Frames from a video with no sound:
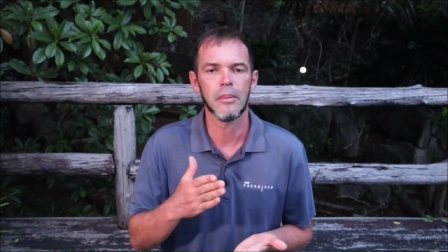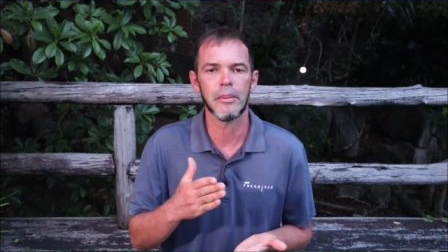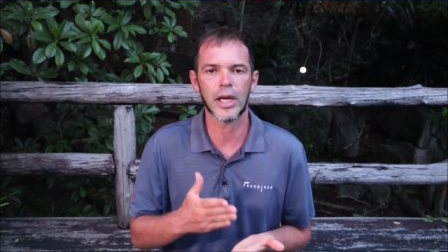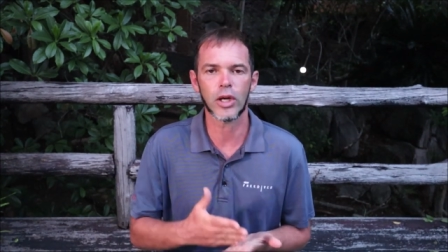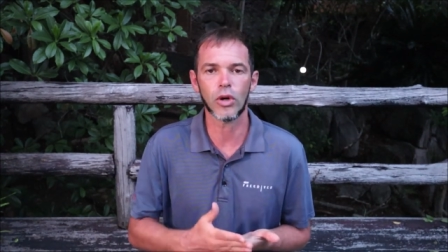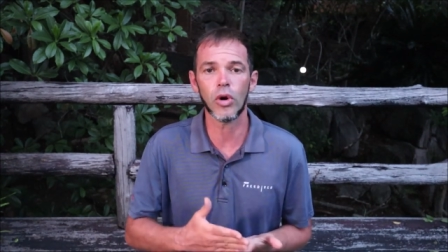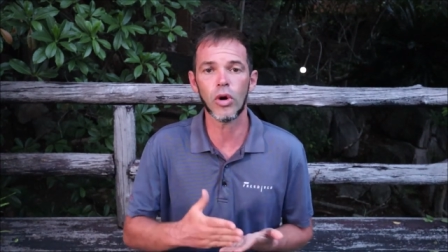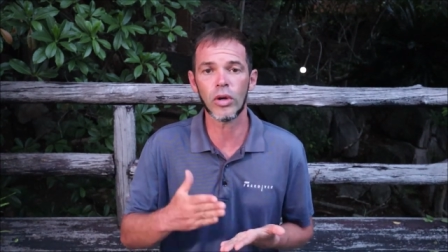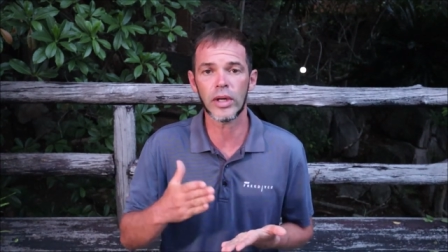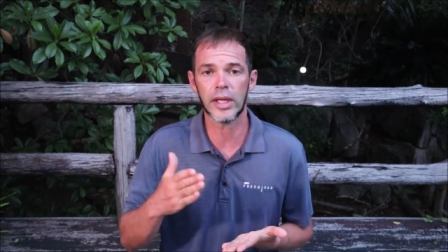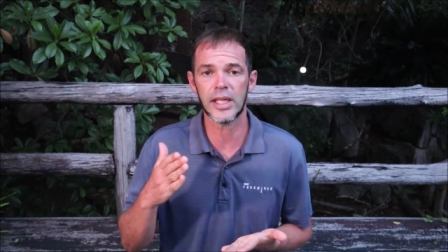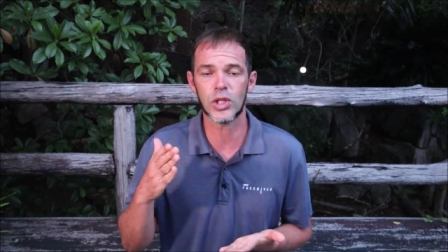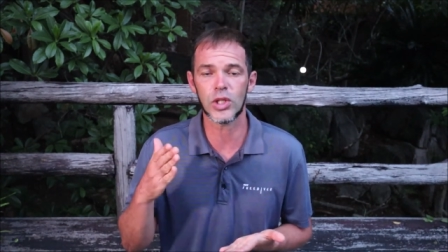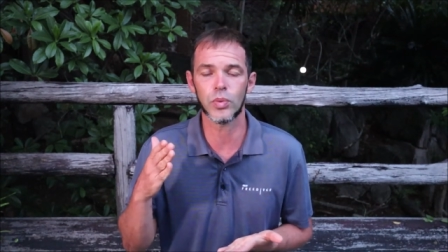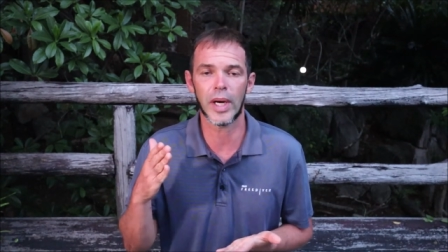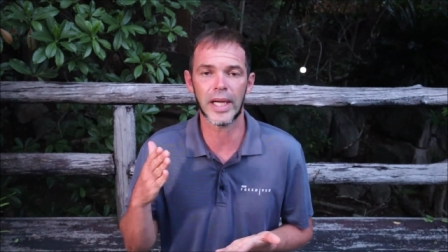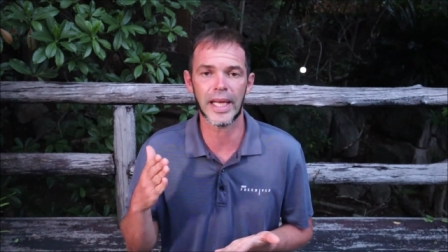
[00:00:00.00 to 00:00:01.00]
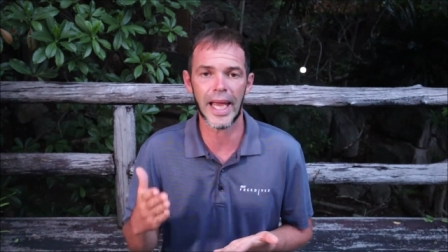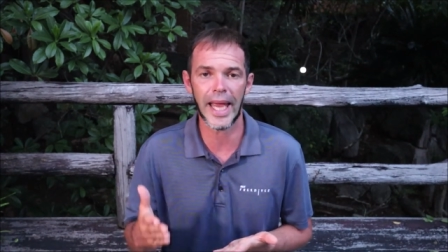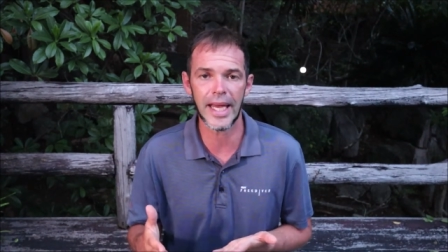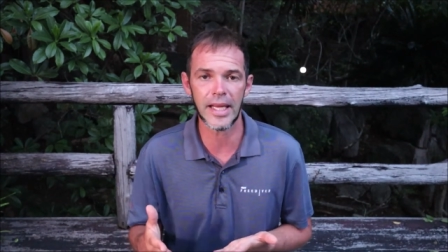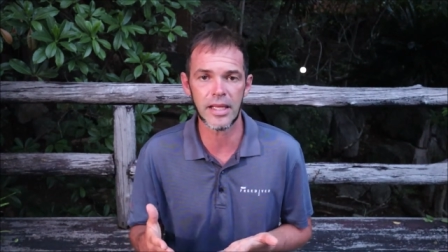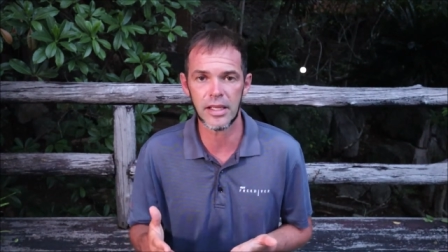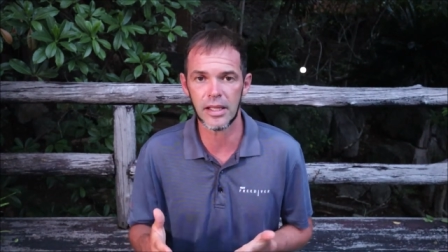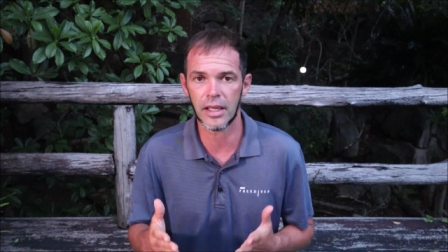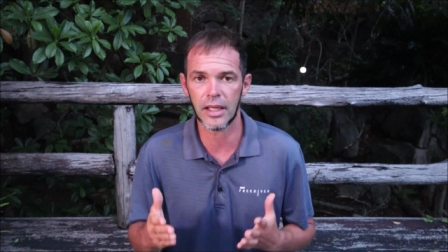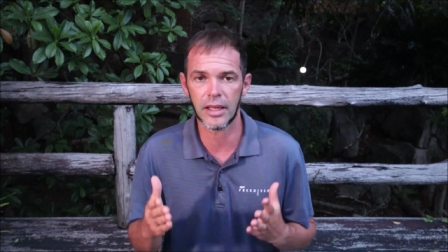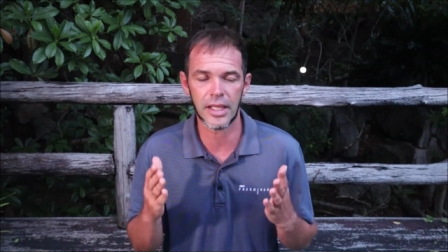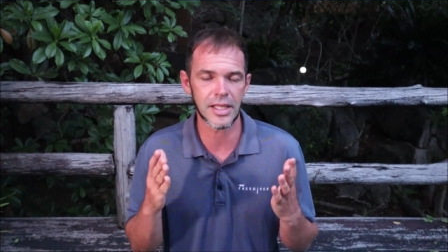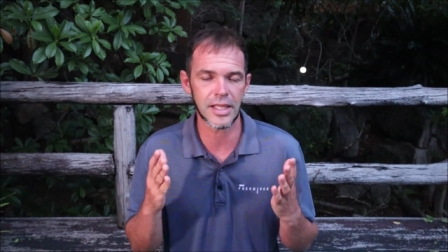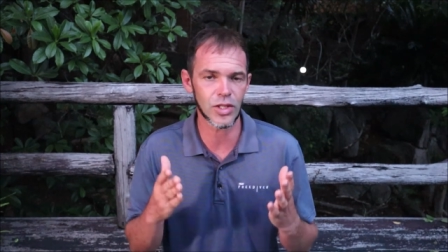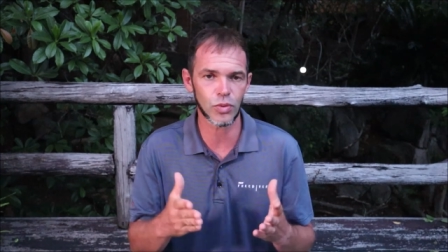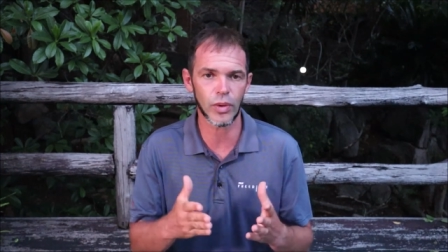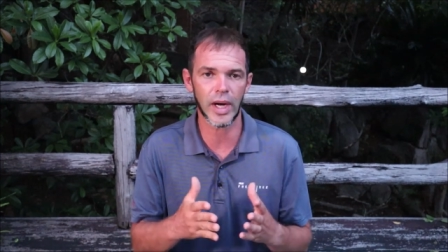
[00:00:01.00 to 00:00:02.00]
My goal is 180, and
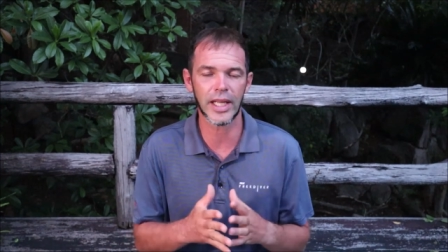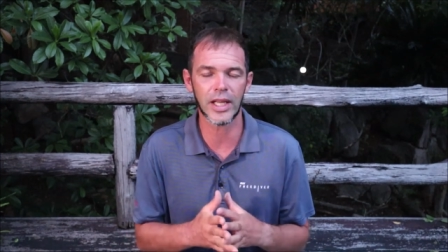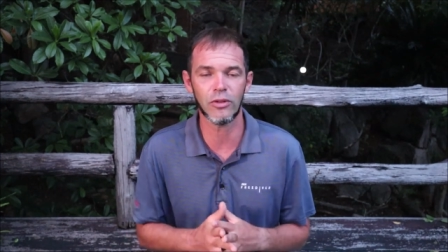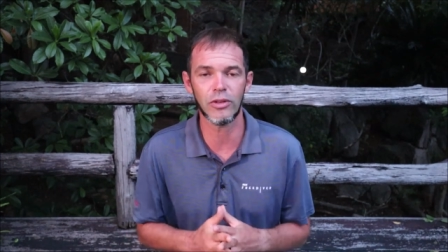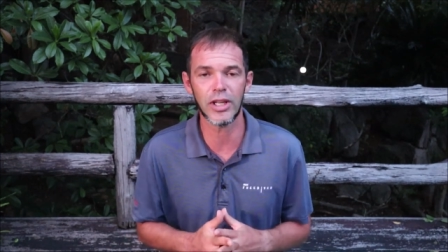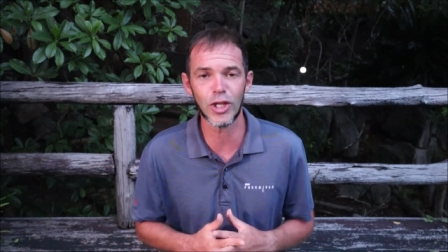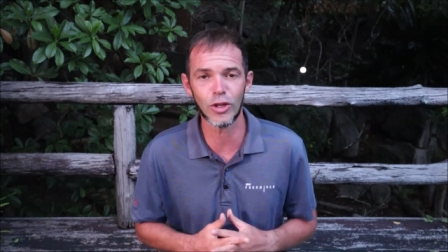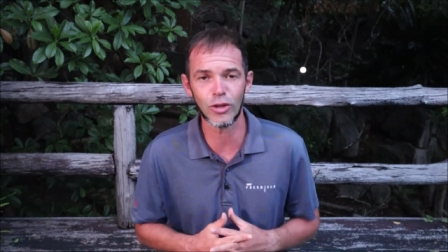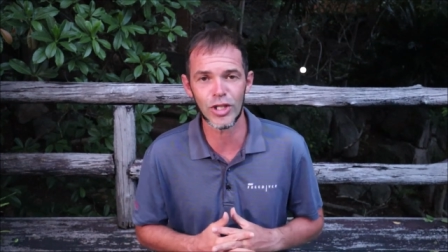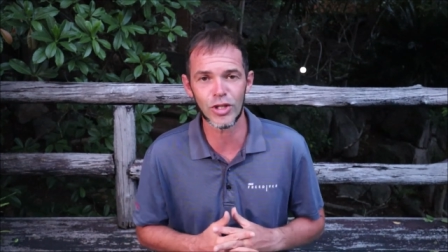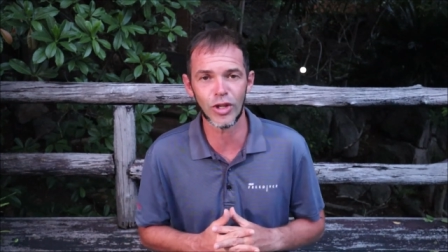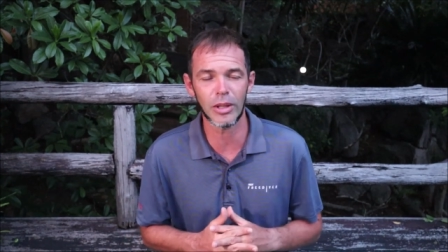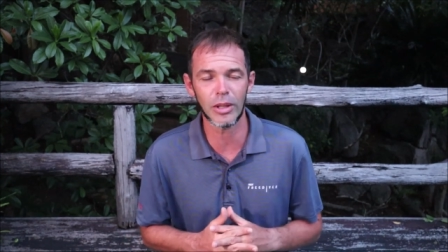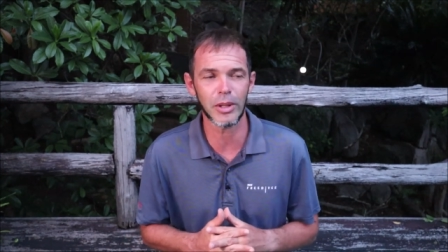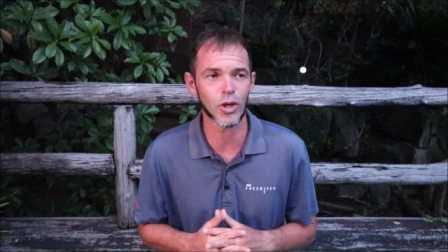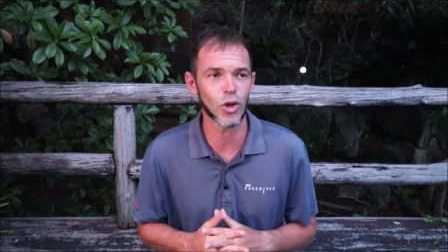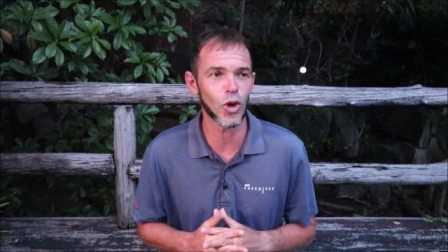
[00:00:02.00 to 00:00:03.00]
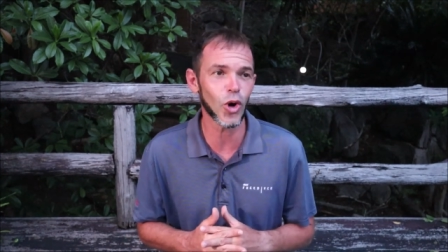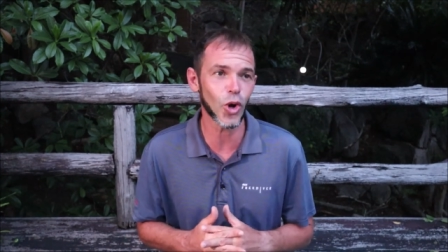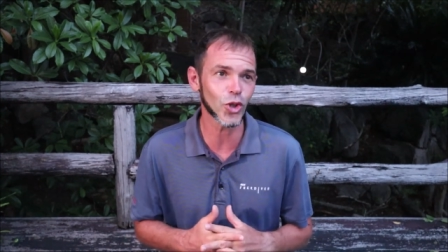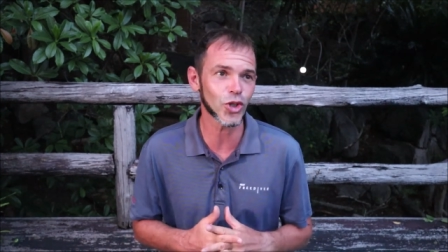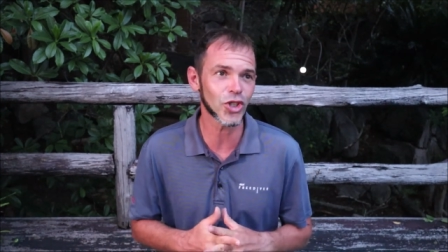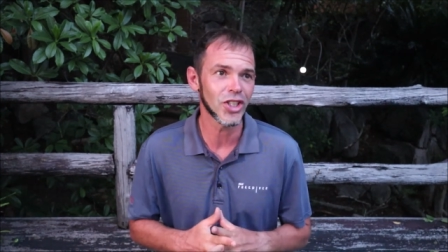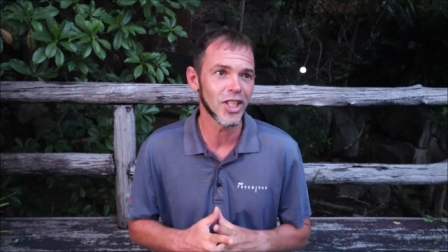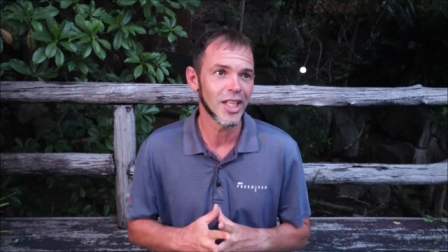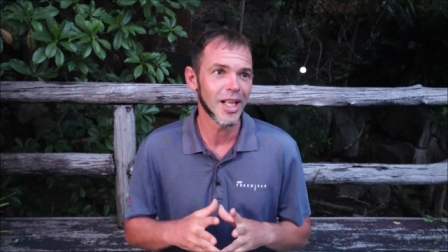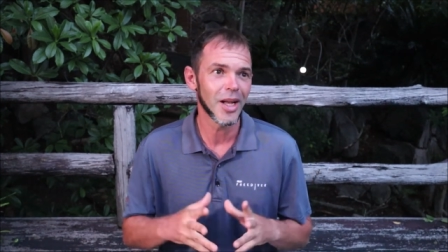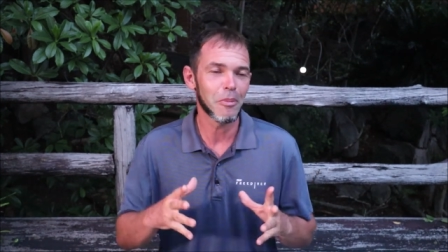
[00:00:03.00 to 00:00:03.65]
this is why the video is going to be called